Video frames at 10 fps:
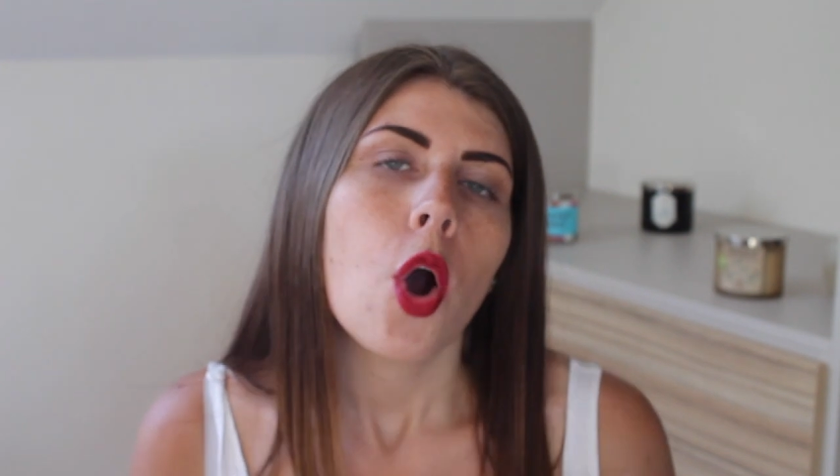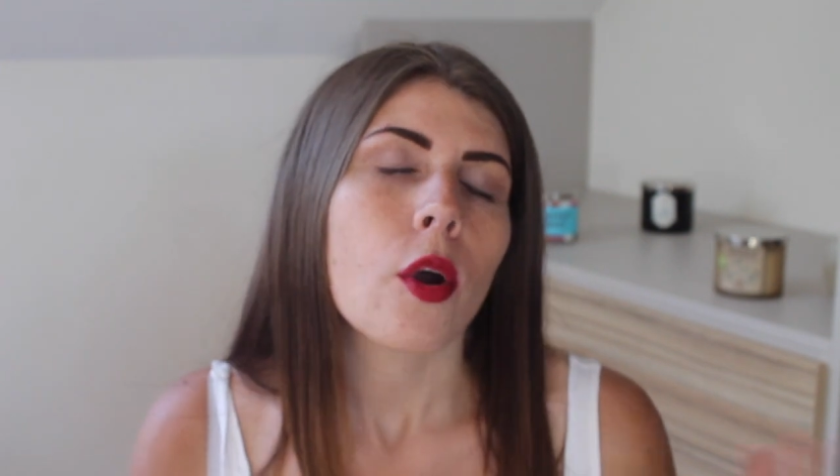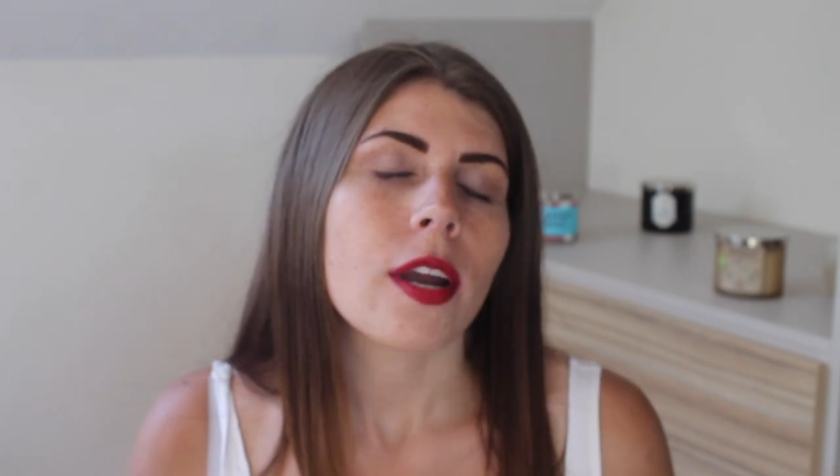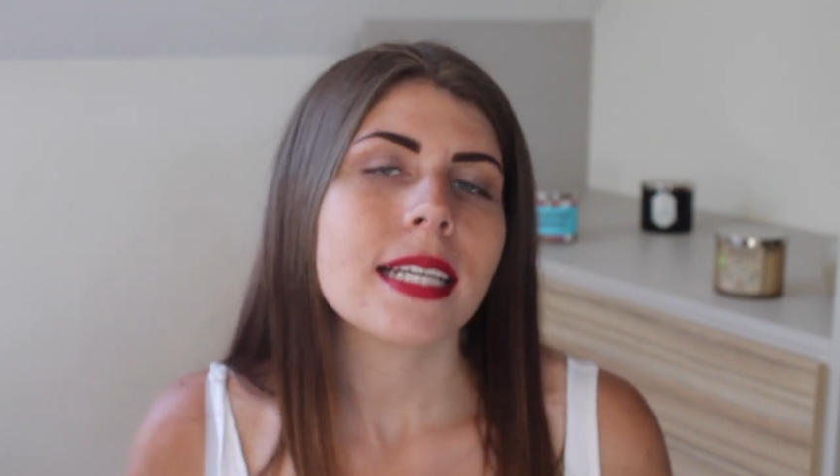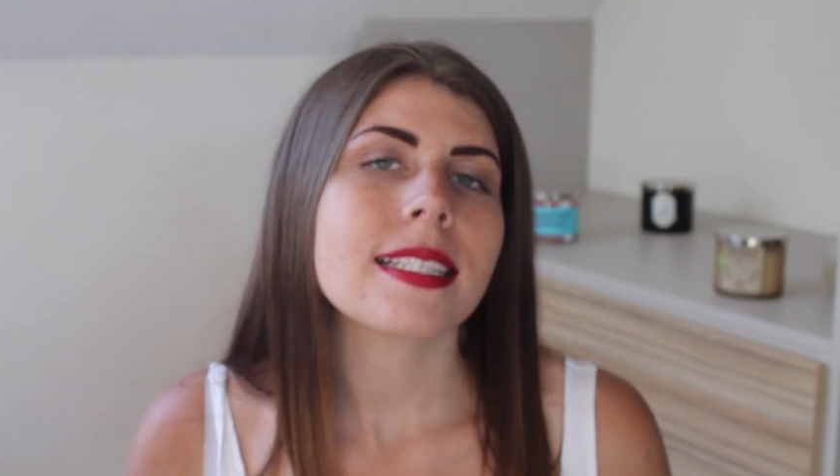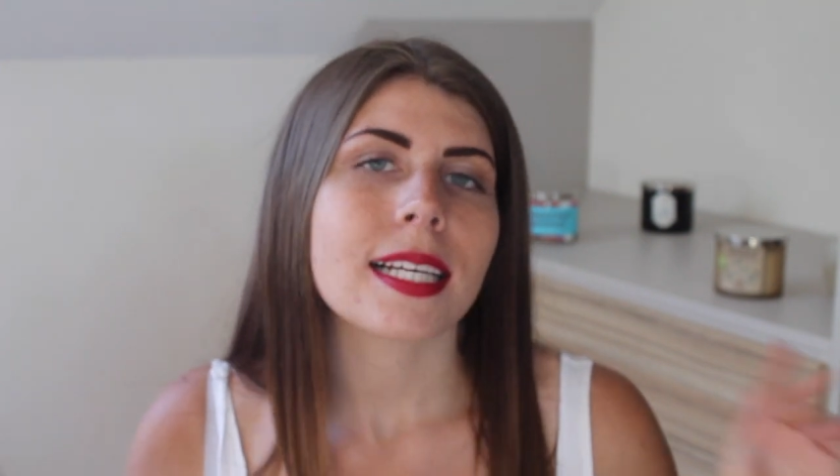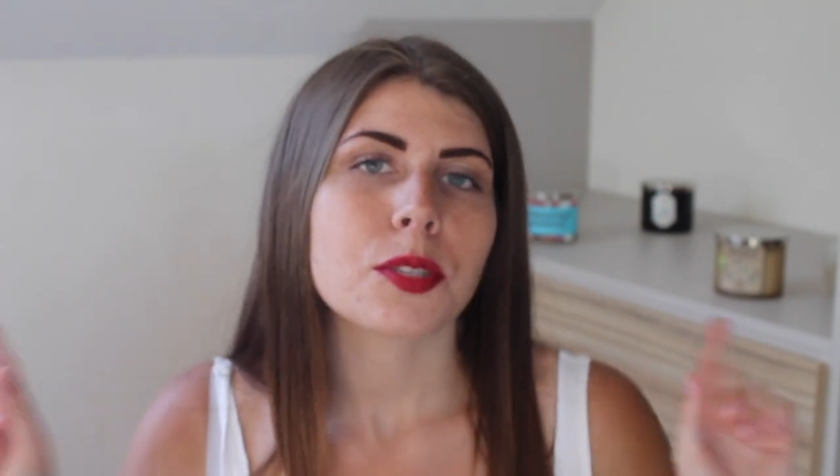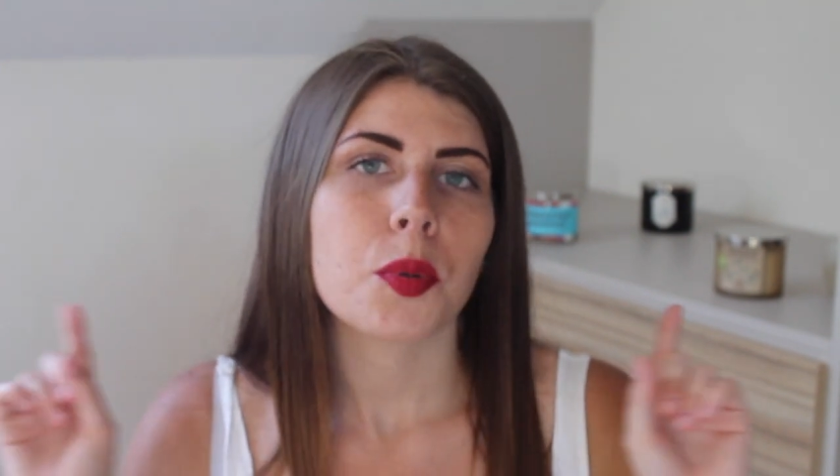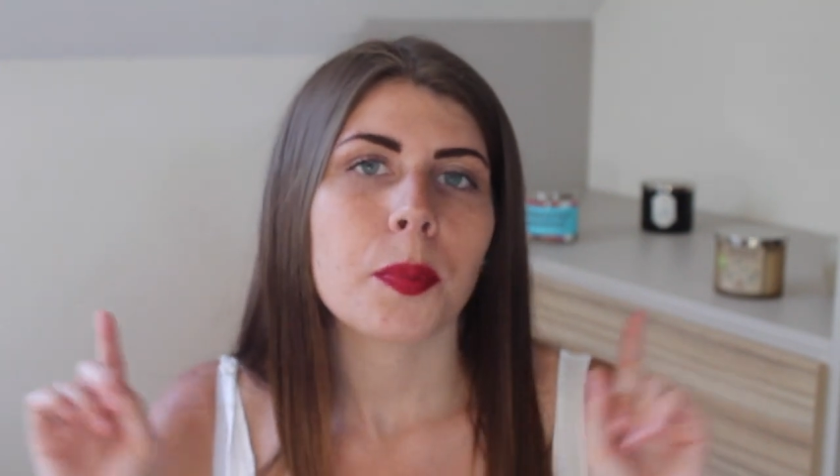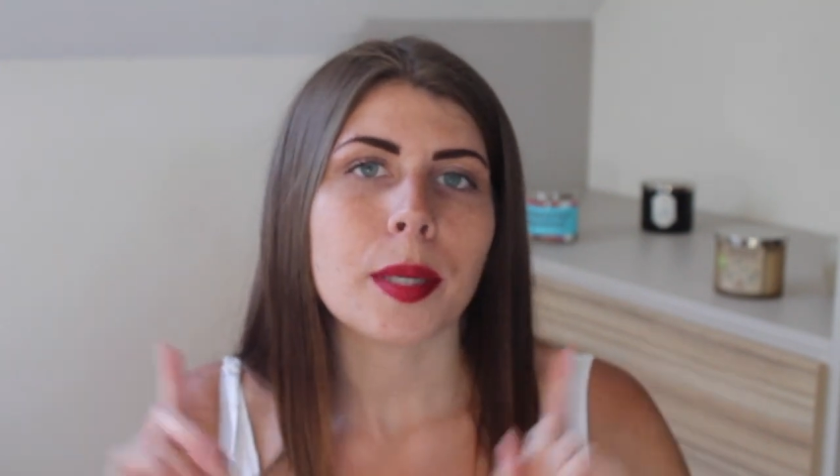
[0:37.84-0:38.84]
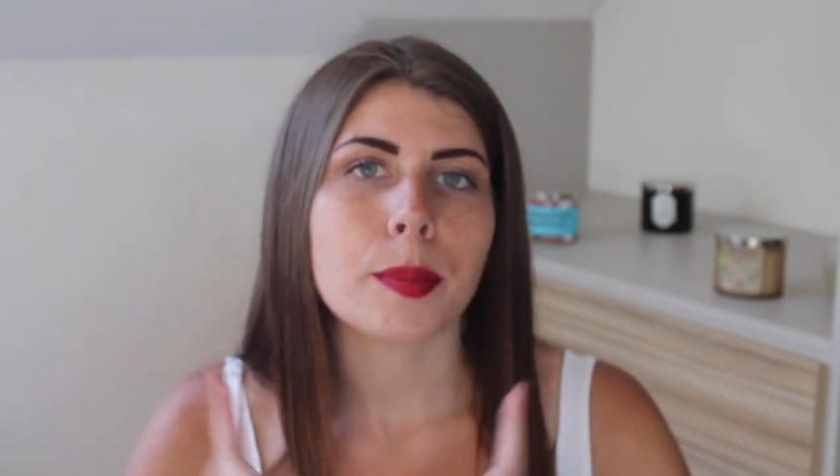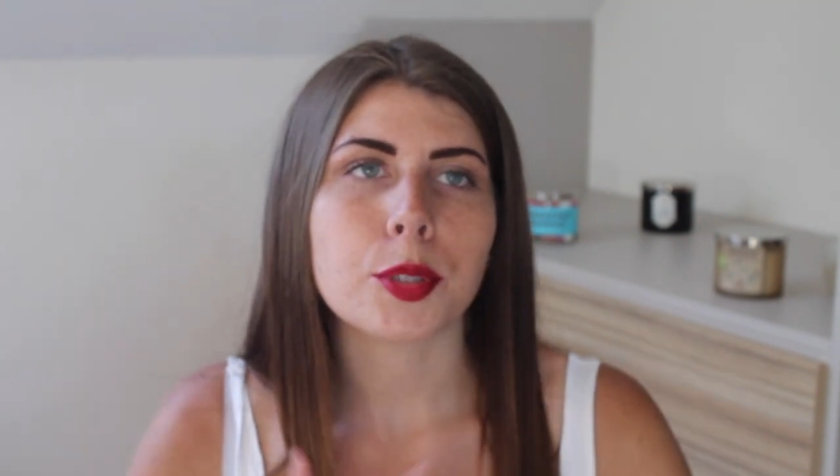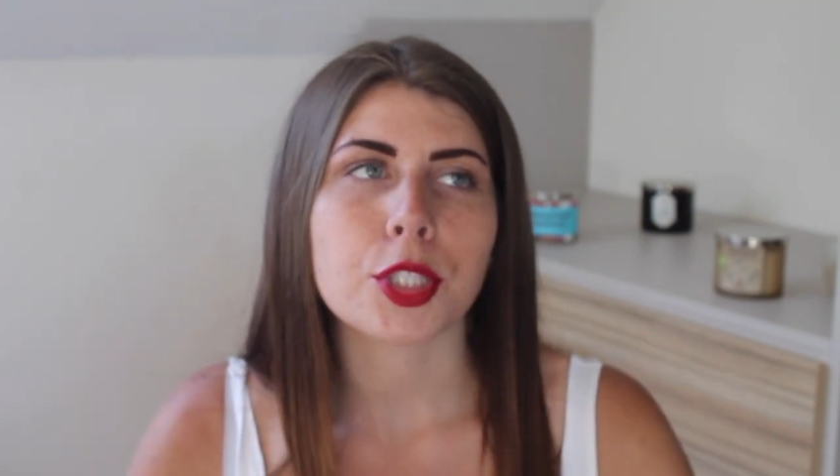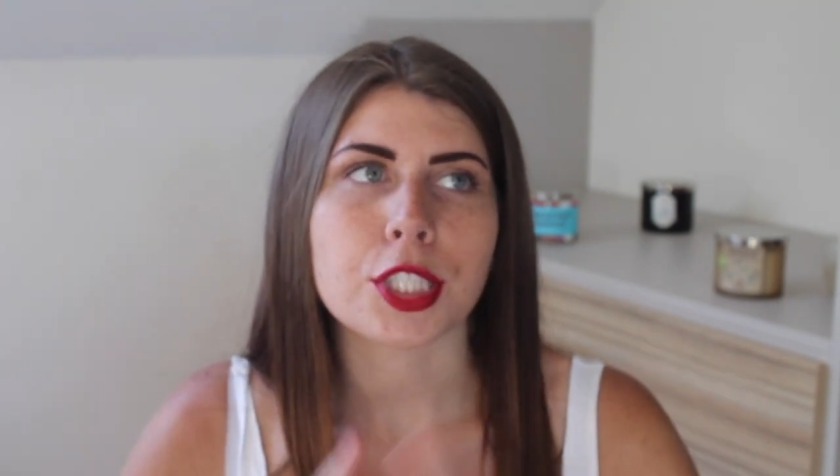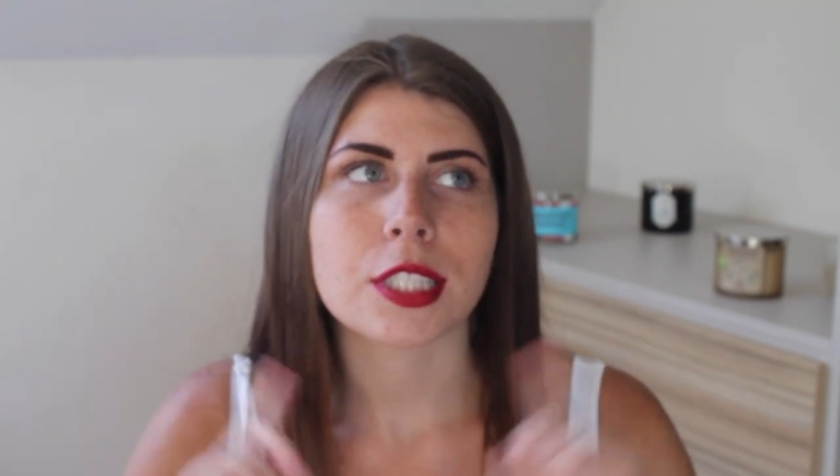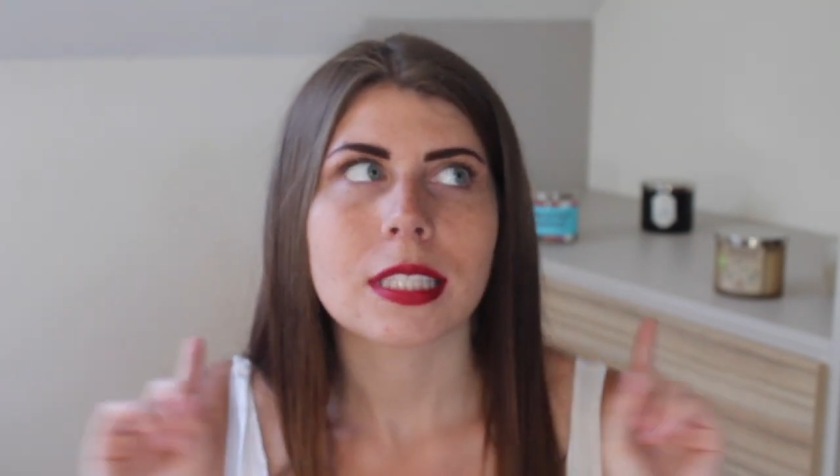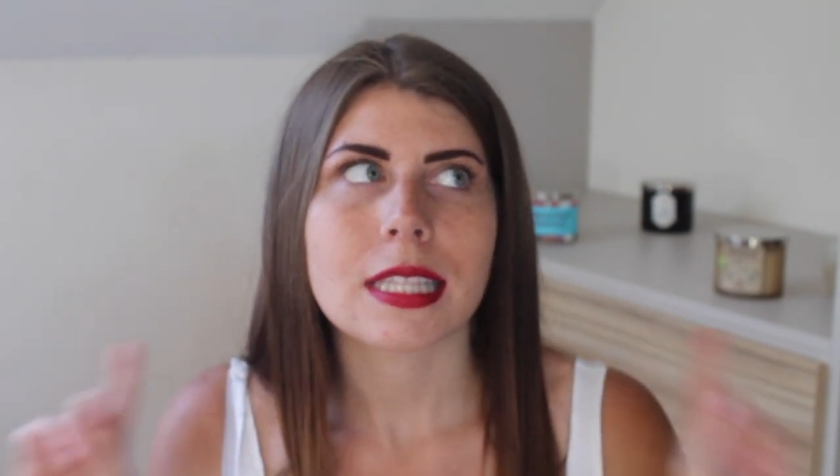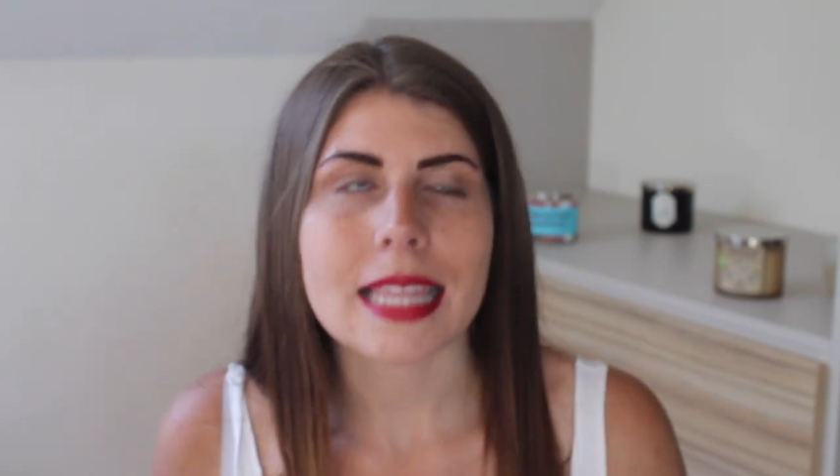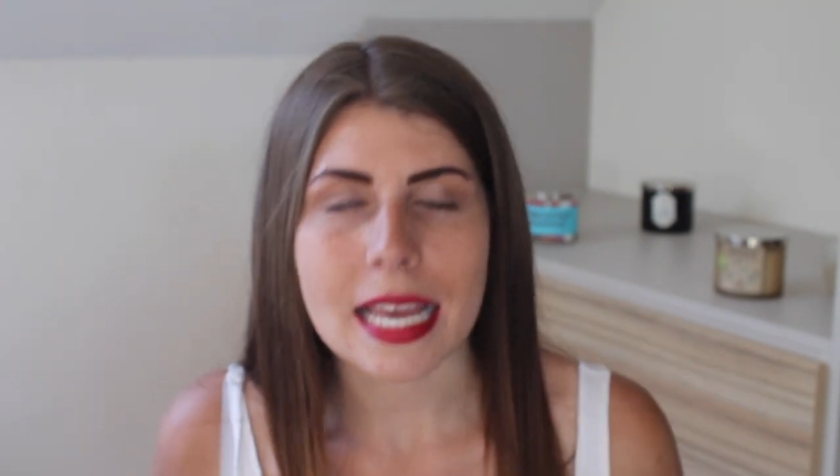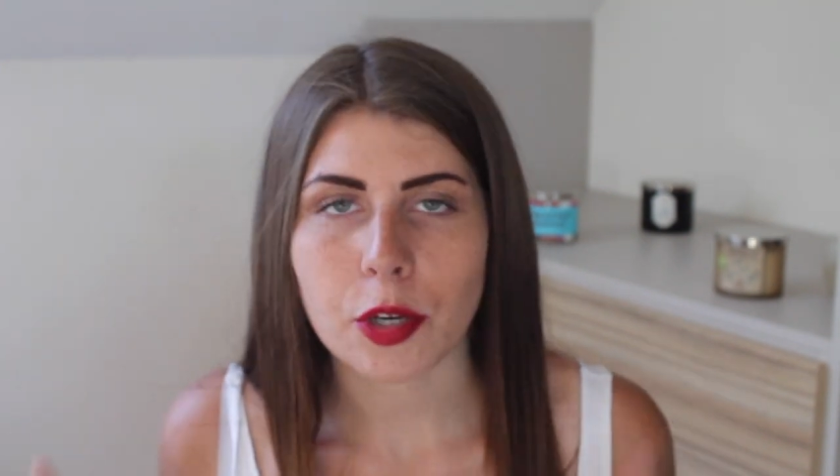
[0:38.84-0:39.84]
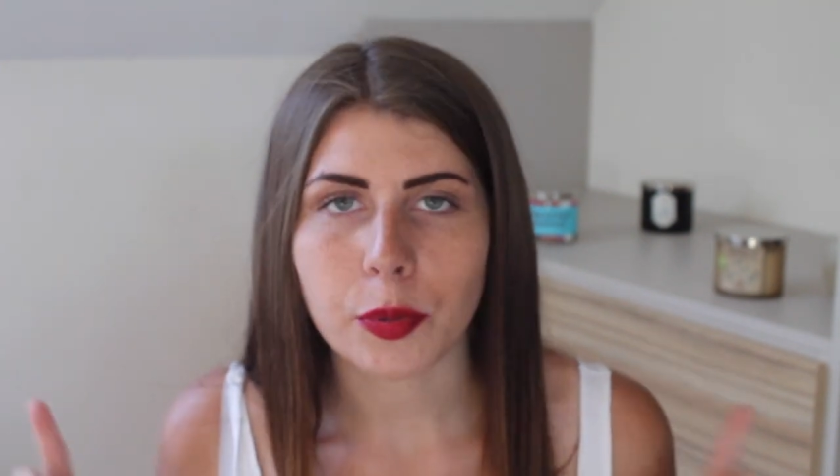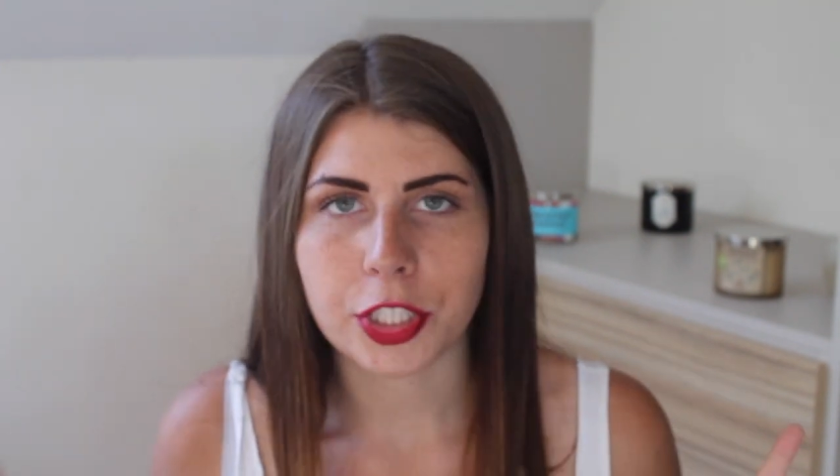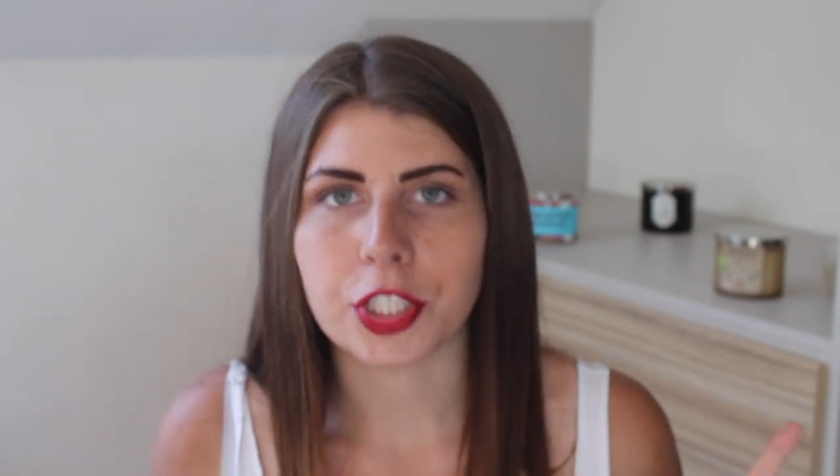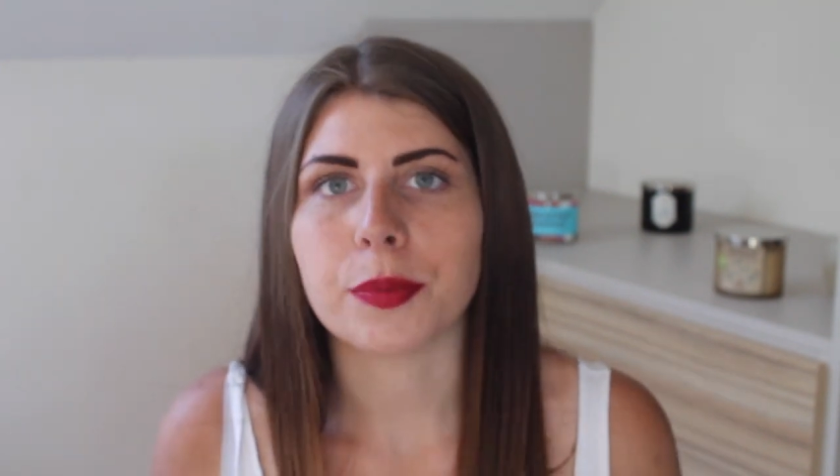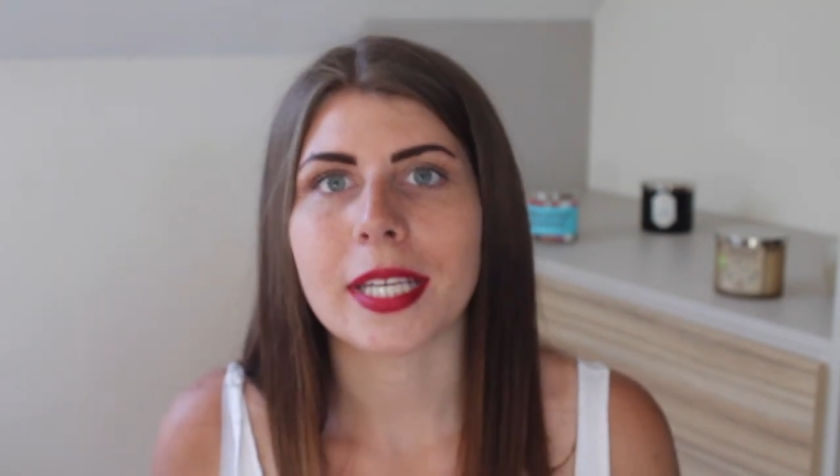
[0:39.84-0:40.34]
Or at least that's what people just think we do.